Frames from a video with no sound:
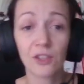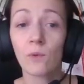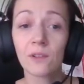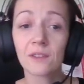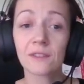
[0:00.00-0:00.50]

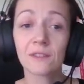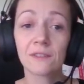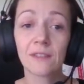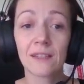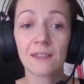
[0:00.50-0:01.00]
What
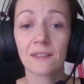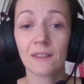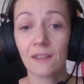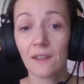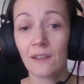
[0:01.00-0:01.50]

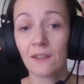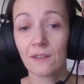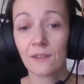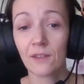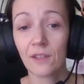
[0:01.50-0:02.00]
does
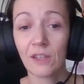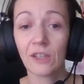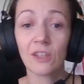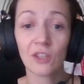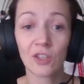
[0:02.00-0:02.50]

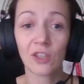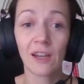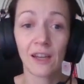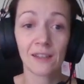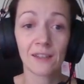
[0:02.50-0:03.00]
she
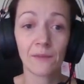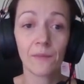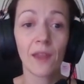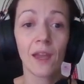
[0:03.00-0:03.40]
likes?